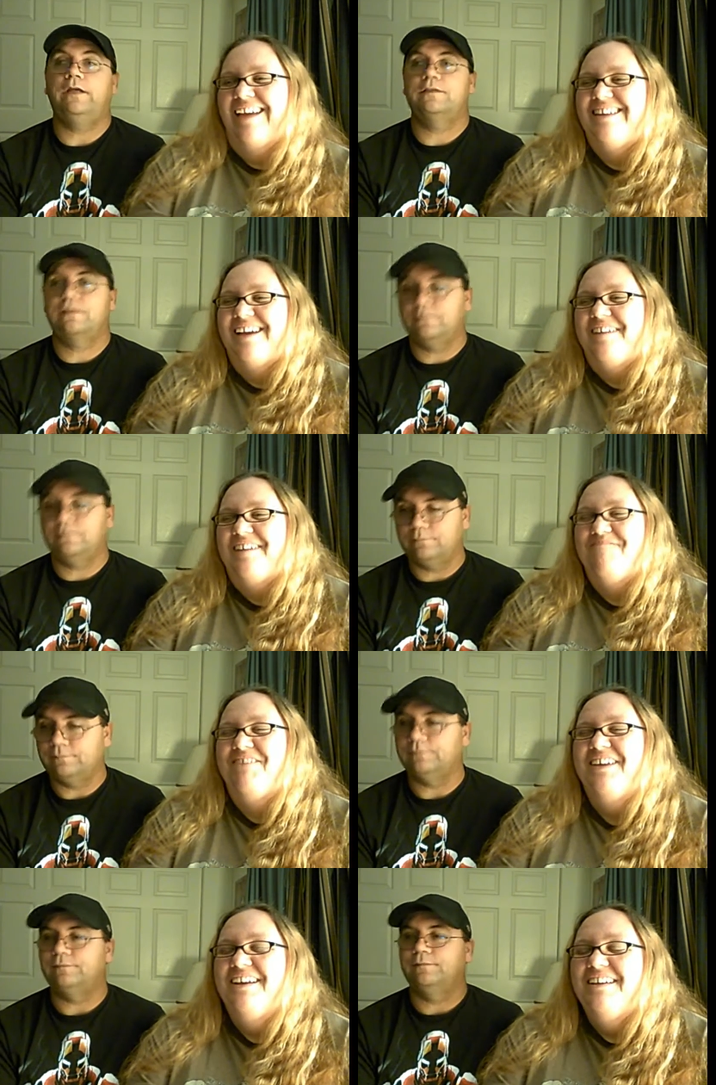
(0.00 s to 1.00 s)
Speaker 1: and um,
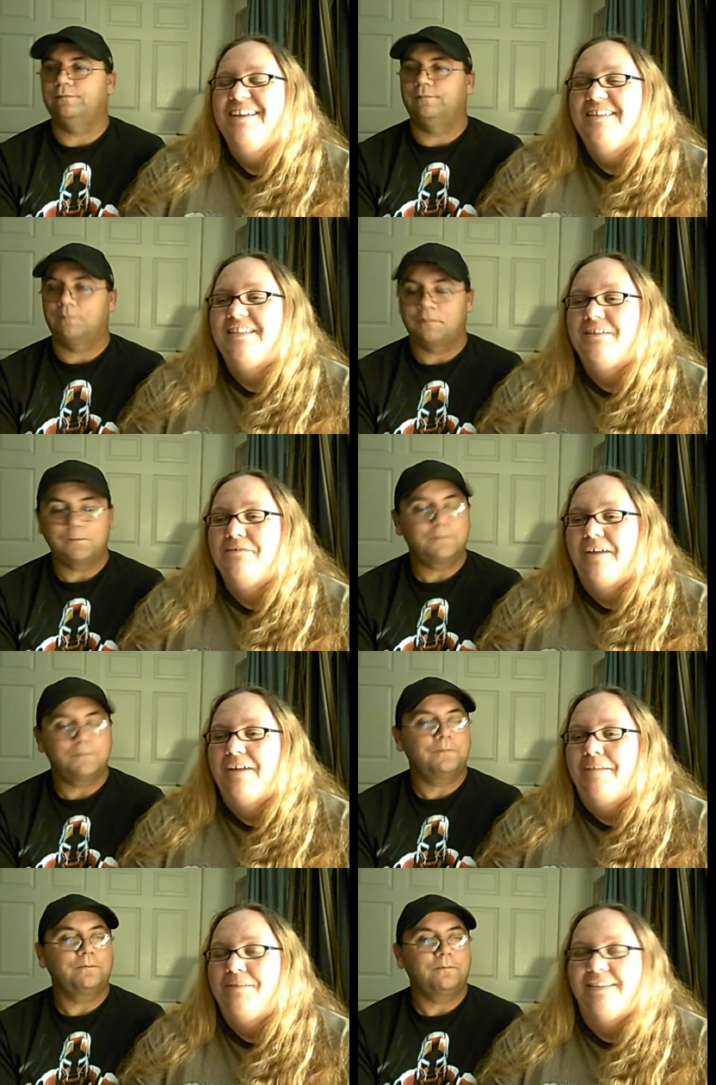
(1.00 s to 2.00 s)
so I
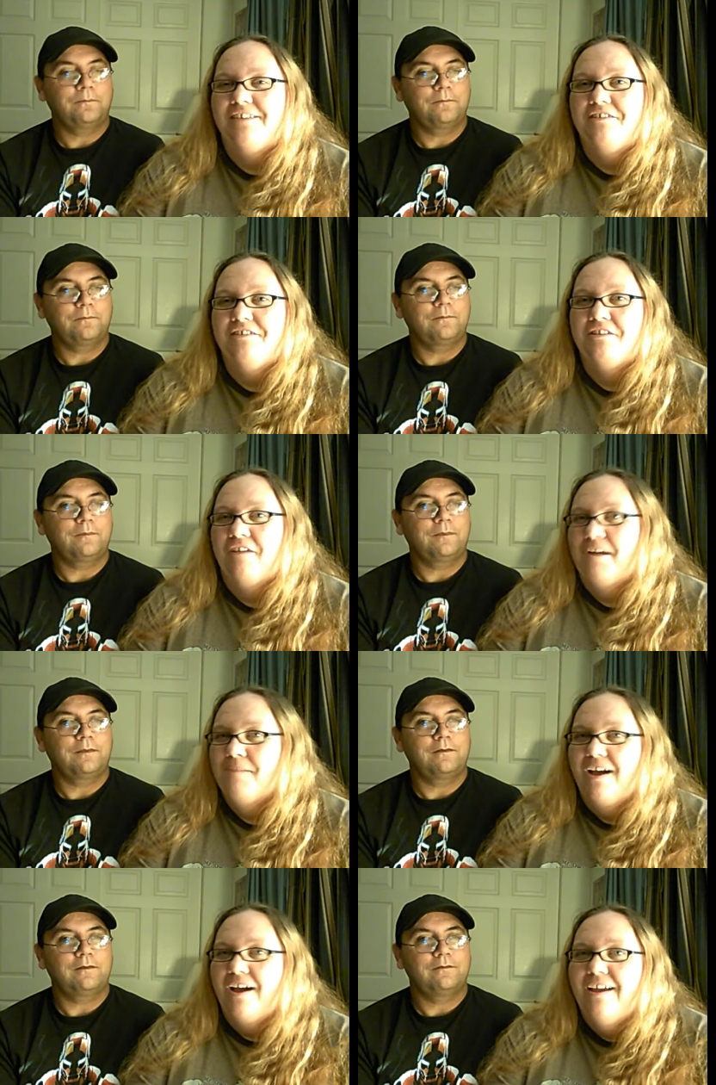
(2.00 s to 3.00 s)
put dinner in the crock
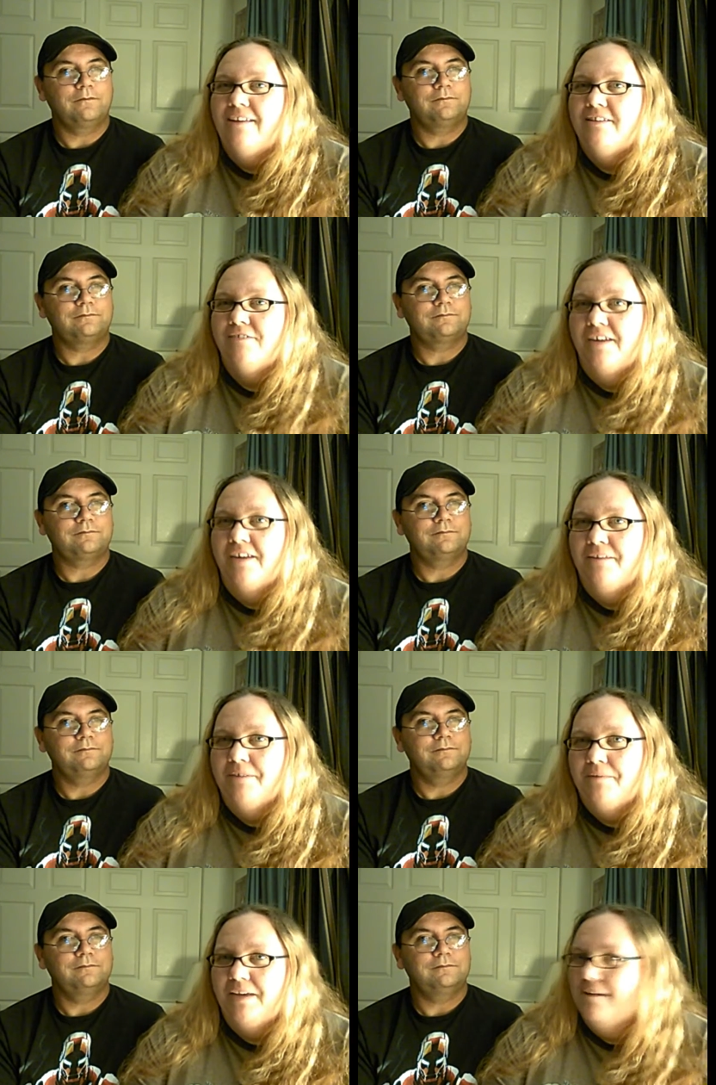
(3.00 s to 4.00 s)
pot and it's ready
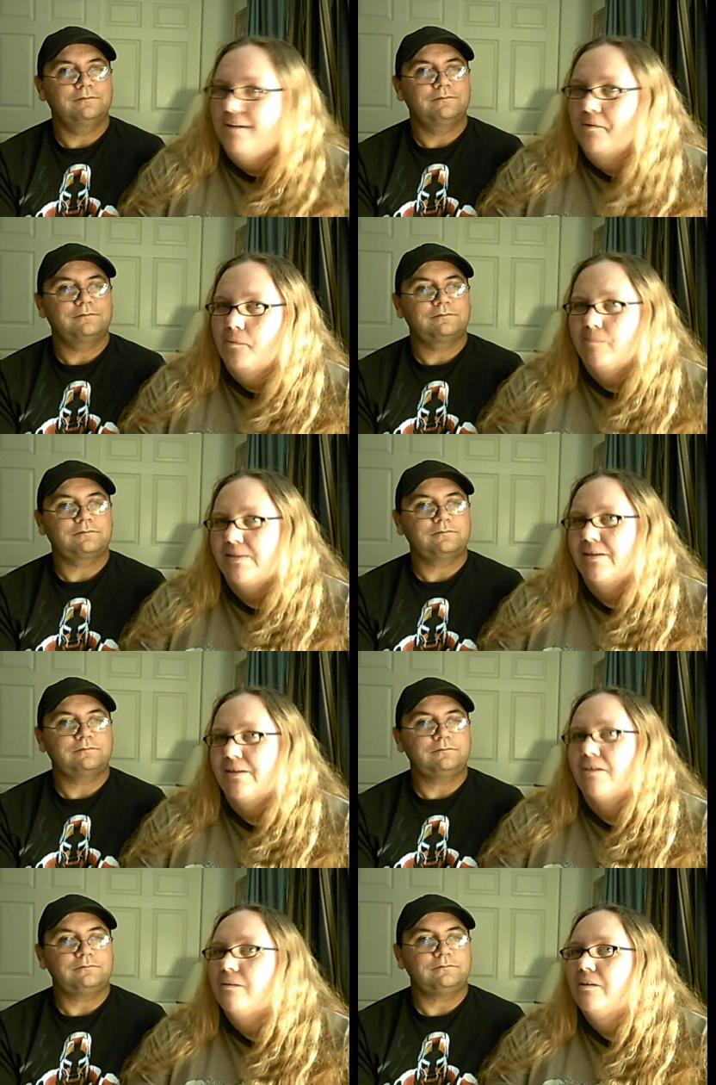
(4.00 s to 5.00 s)
when we get home. So,
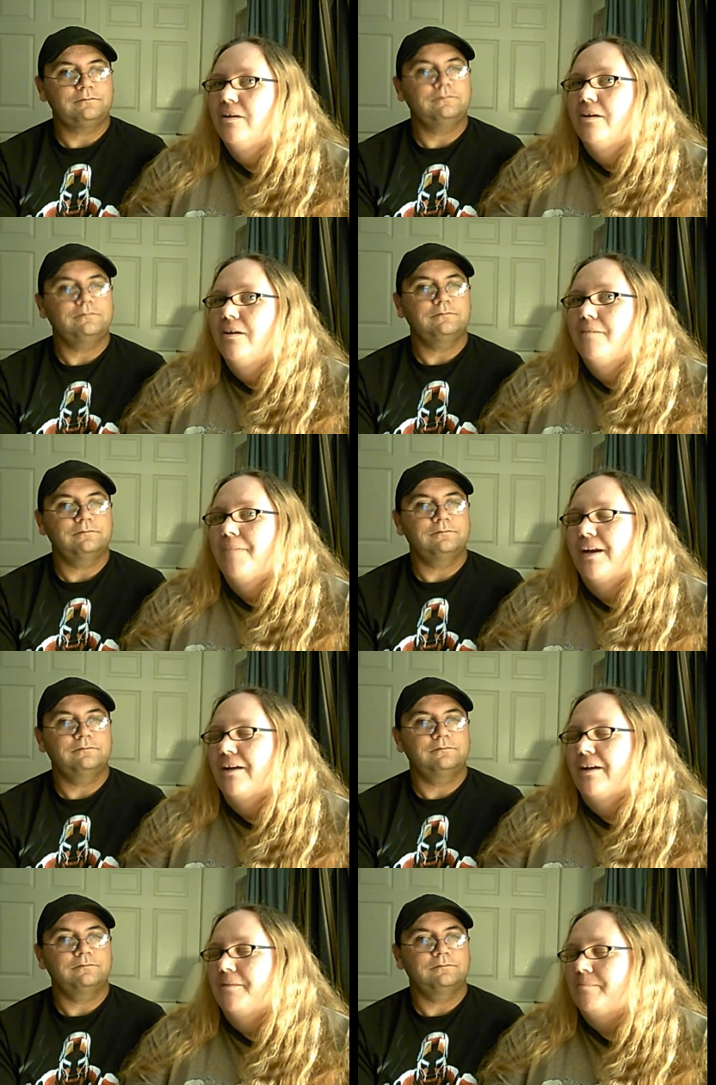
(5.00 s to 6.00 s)
but
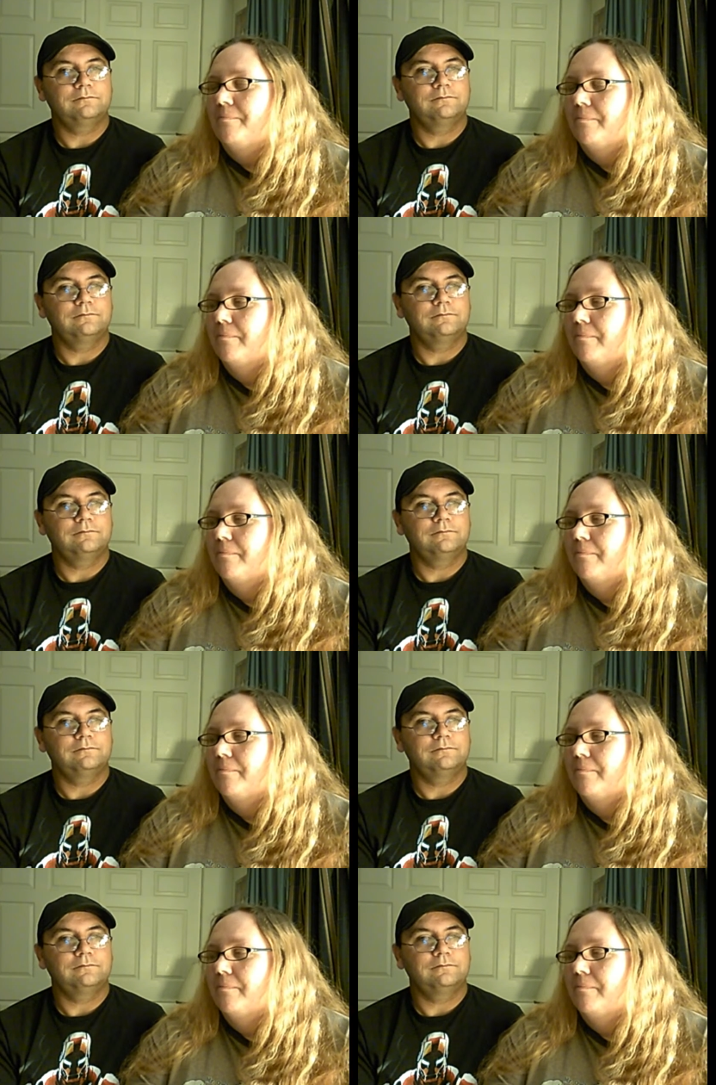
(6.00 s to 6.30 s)
um,